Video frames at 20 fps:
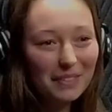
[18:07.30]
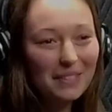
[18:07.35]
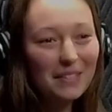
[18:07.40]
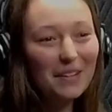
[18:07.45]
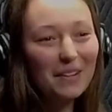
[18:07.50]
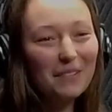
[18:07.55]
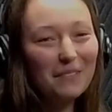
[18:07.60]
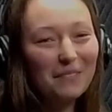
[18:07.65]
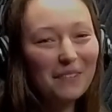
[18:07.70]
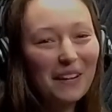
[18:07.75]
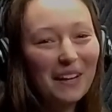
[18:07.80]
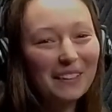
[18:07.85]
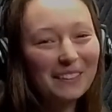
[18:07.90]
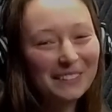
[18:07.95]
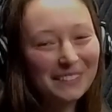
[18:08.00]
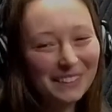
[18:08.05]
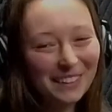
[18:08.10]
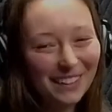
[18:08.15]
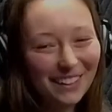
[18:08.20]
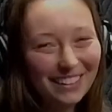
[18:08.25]
No
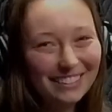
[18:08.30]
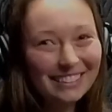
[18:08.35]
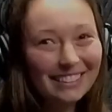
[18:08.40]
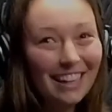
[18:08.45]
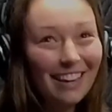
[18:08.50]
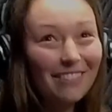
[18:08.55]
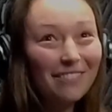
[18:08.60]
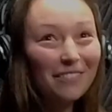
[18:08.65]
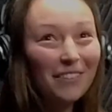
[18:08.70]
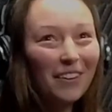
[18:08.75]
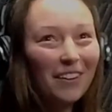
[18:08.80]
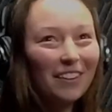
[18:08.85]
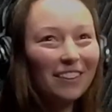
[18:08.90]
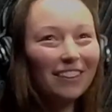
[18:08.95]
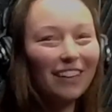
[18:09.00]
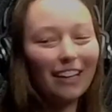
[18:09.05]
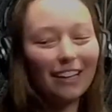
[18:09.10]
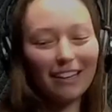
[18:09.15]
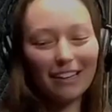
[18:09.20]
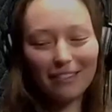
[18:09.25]
pressure. A sophomore,
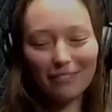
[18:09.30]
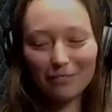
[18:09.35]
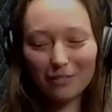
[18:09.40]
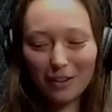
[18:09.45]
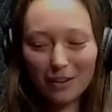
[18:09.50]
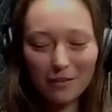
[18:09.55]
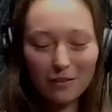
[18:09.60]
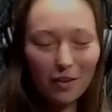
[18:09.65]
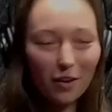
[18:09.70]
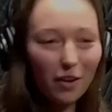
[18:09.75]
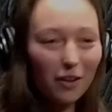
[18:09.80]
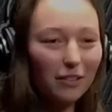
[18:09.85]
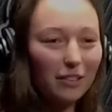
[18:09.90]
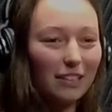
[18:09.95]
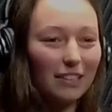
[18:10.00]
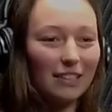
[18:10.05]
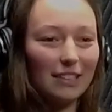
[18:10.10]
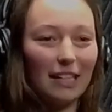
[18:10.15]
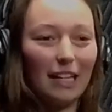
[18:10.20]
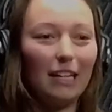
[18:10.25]
like, in front of all
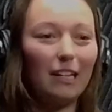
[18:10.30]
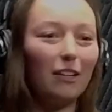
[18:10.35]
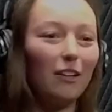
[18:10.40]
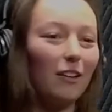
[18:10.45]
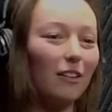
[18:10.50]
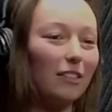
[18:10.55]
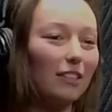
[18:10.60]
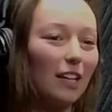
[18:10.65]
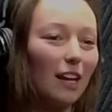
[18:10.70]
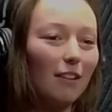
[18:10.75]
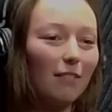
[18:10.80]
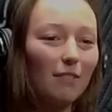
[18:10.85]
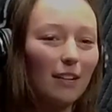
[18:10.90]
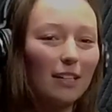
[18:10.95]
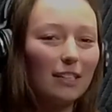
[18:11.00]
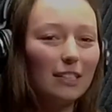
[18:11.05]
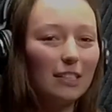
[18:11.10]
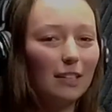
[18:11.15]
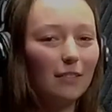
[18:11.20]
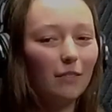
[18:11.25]
these seniors that
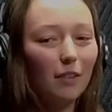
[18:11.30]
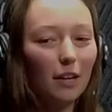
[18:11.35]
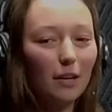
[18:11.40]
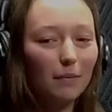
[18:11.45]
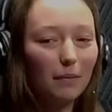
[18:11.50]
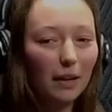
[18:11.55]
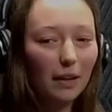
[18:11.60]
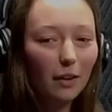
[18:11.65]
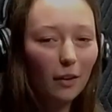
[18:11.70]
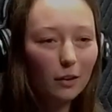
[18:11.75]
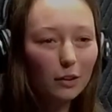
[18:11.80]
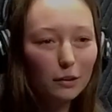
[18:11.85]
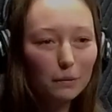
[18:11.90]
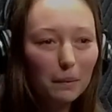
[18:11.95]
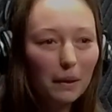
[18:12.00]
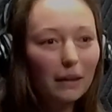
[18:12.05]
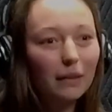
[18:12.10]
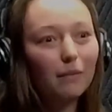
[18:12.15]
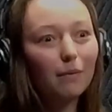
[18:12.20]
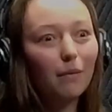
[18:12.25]
went D1, and my coach
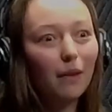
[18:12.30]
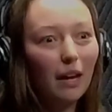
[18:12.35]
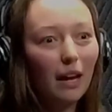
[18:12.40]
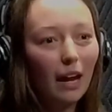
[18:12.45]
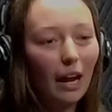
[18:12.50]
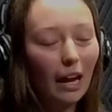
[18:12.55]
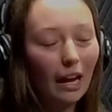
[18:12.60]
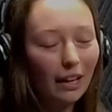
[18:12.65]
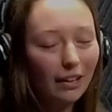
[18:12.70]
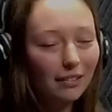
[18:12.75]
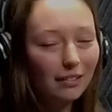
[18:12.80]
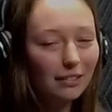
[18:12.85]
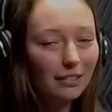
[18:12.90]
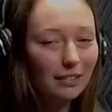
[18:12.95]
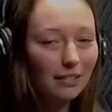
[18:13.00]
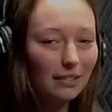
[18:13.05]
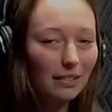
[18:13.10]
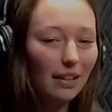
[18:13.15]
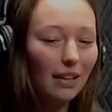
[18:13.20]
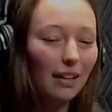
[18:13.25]
picked me. It
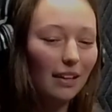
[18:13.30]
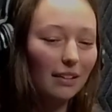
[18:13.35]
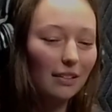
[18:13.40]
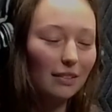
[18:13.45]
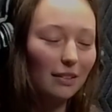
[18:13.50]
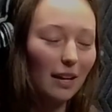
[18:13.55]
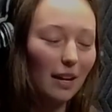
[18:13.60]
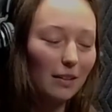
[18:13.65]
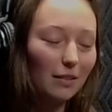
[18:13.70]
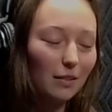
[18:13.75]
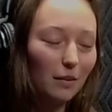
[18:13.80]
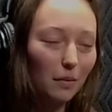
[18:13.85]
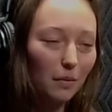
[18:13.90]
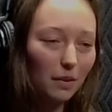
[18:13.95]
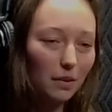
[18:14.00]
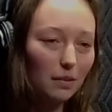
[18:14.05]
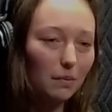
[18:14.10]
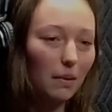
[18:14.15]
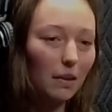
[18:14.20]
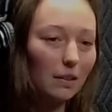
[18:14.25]
was,
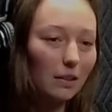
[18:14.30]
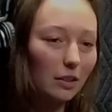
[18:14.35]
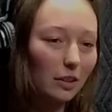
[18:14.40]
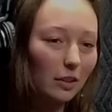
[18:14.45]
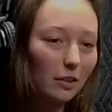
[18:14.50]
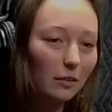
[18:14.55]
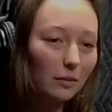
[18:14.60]
super special.